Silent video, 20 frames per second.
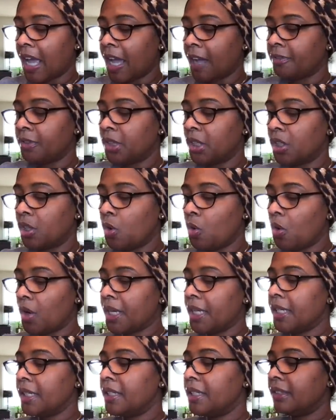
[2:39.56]
after
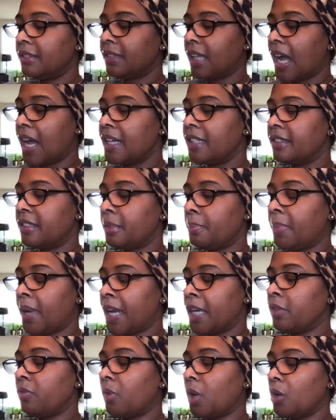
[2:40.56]
Gordy decided to
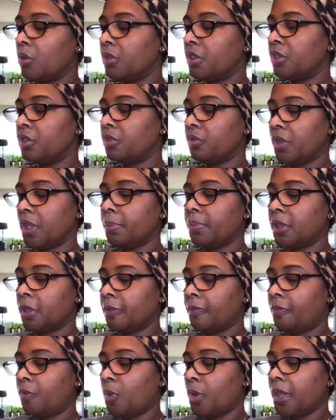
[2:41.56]
bankroll the script
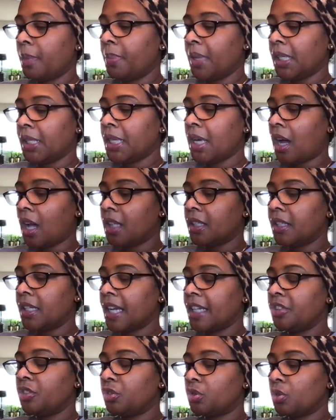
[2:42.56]
for the Billie
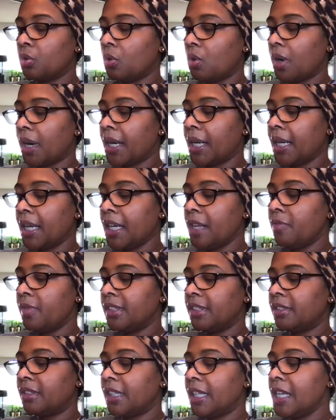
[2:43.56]
Holiday story, he
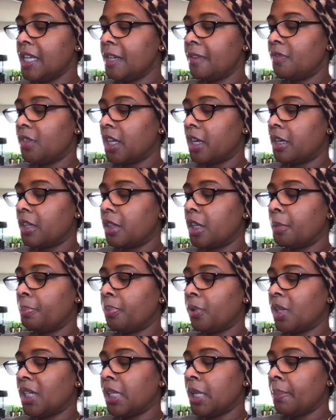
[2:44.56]
received the
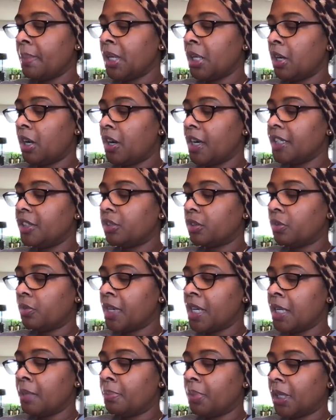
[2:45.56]
preliminary
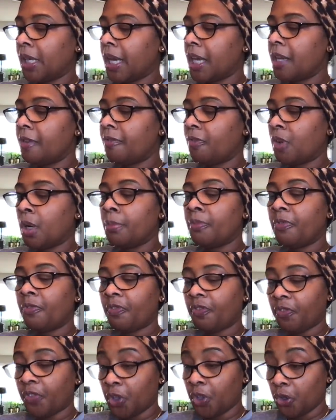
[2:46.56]
screenplay from
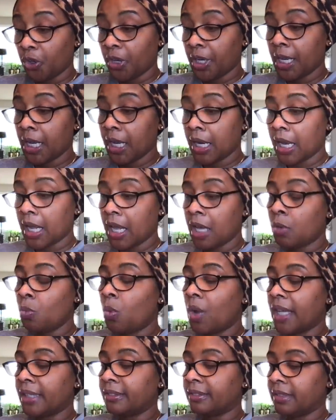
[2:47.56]
Fury and
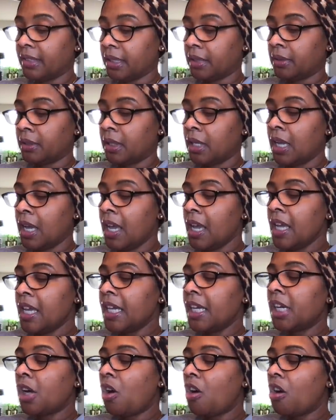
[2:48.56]
Weston.
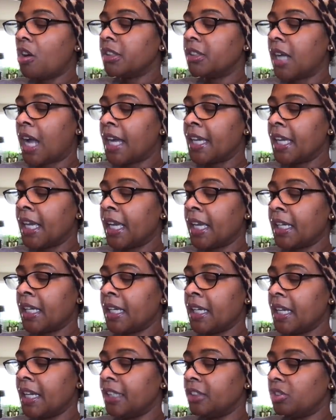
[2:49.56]
He called
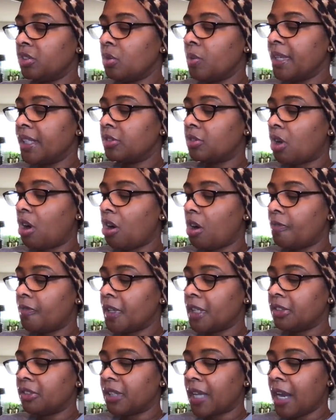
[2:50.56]
Diana into his
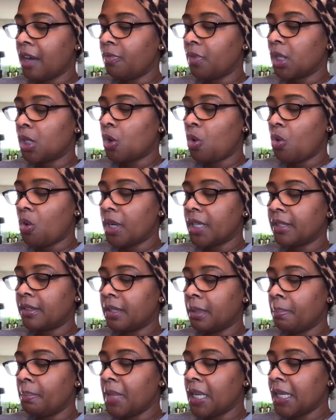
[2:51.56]
office and
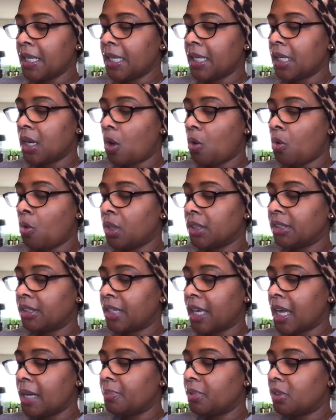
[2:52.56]
recorded the meeting on
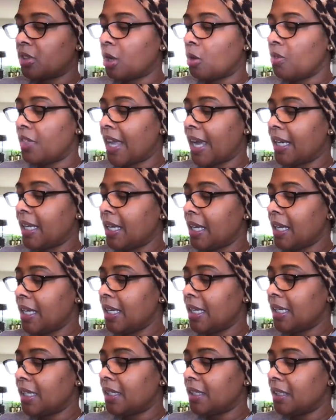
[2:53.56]
tape so that
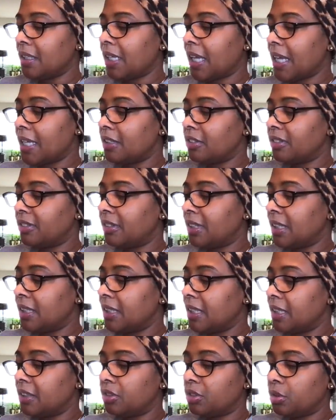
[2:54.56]
he could later
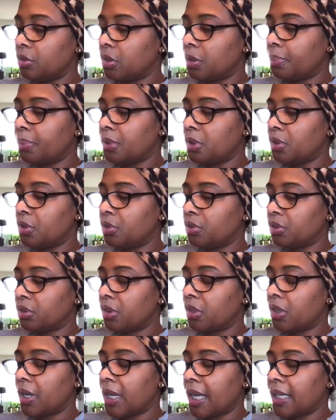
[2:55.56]
send it to the
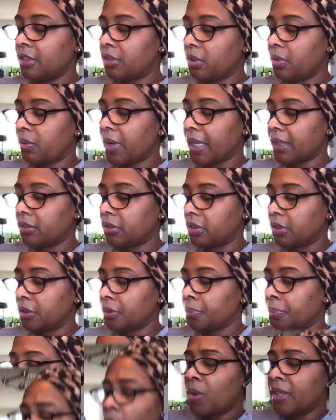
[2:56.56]
producer and director.
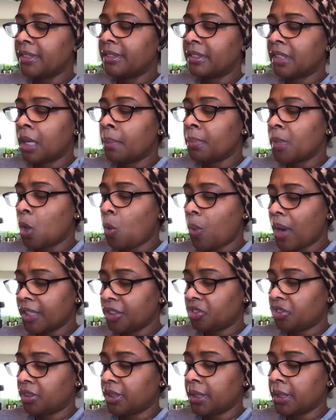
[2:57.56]
There was some
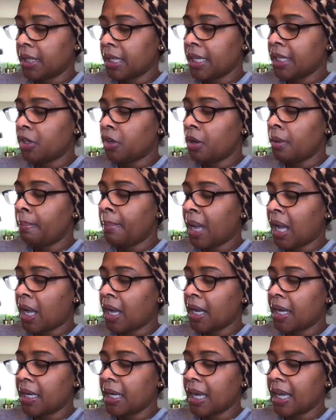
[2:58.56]
question in her
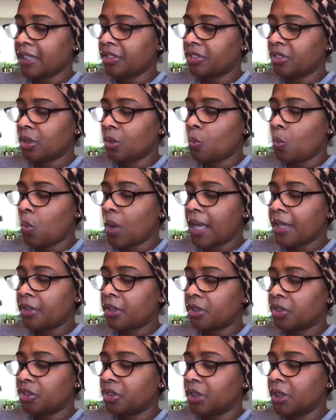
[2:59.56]
mind as to
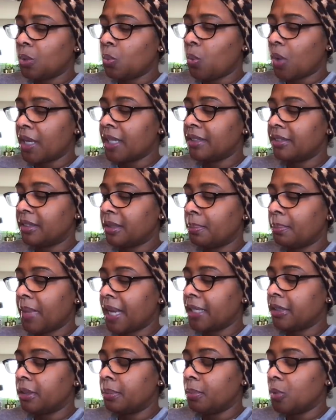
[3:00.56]
whether she wanted to
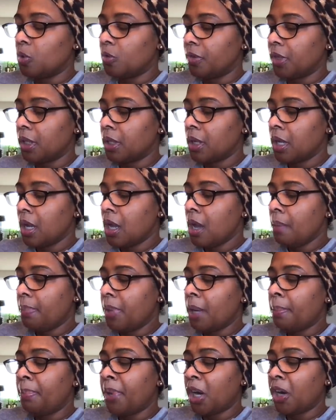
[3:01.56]
make the movie,
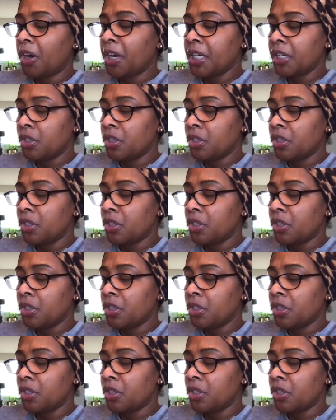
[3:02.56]
but Barry